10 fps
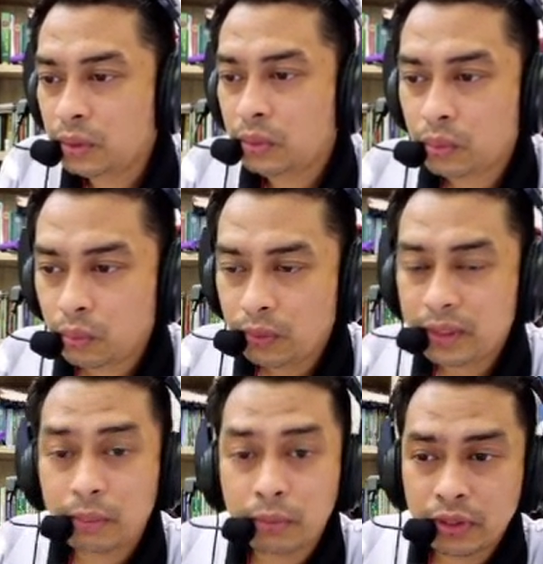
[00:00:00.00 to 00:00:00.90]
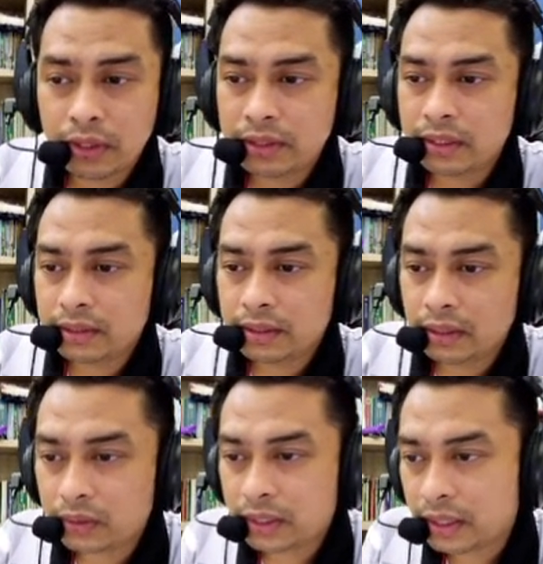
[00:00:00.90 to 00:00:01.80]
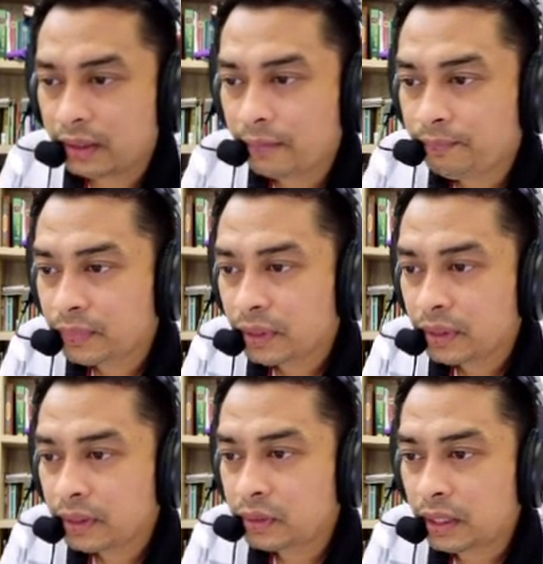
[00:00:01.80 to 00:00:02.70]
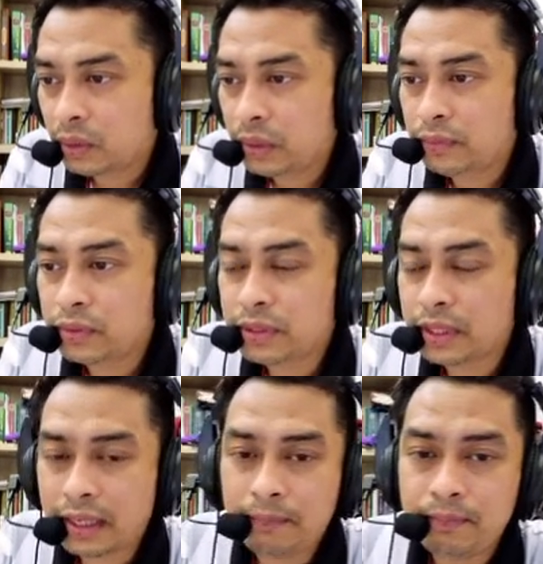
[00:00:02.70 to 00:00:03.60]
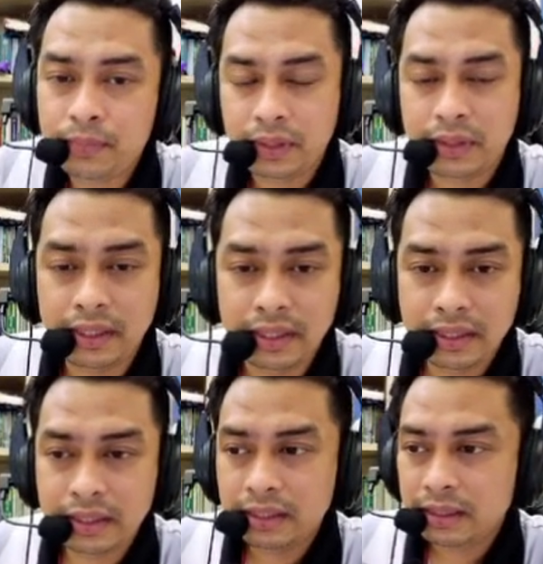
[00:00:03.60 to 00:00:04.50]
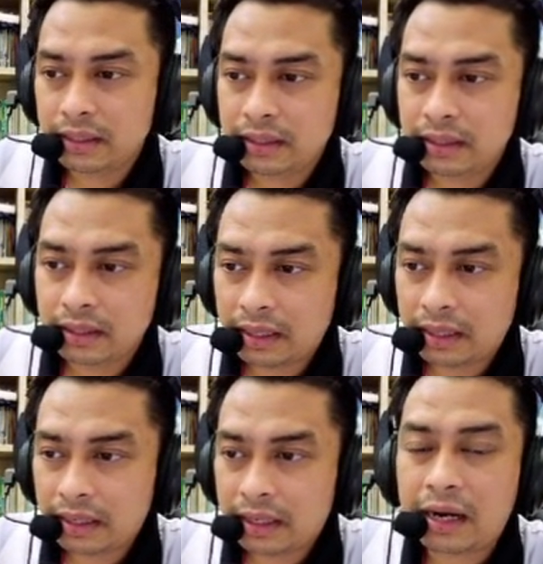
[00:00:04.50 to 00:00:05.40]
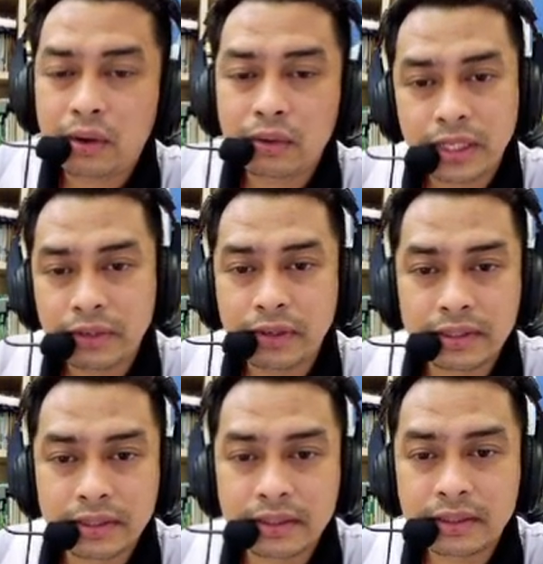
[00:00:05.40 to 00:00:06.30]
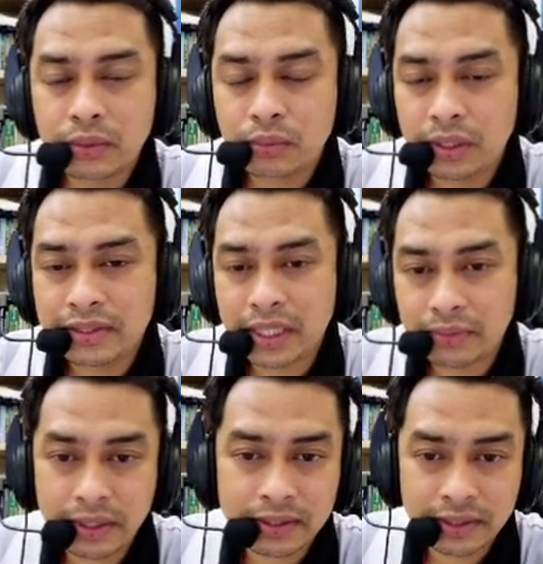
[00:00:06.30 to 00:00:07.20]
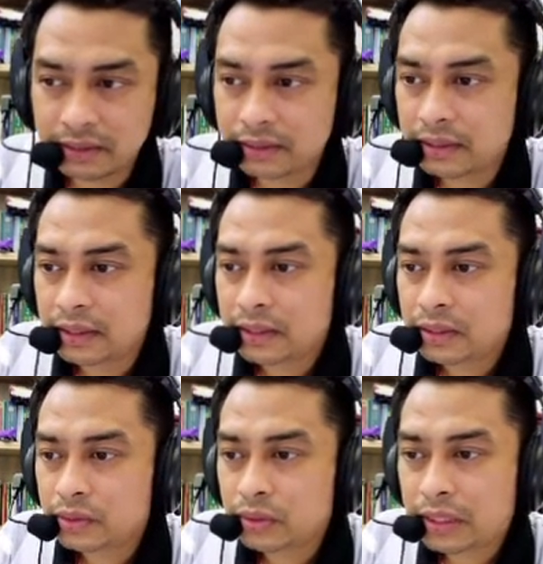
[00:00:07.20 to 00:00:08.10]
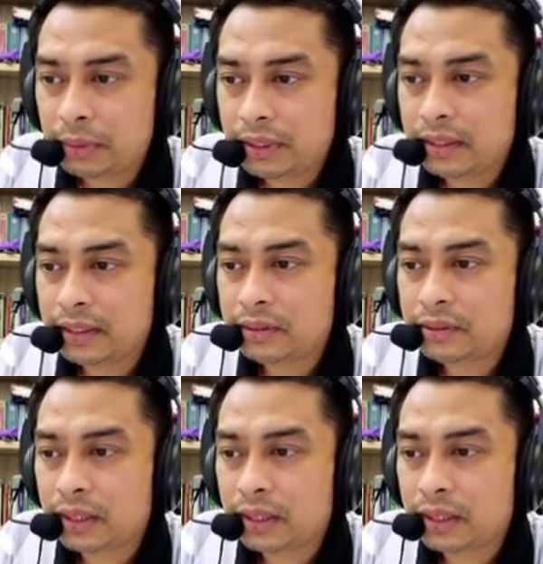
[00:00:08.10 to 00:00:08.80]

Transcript: So without modulation, click OK. So now we have to set up the how generator will generate the signal. So we double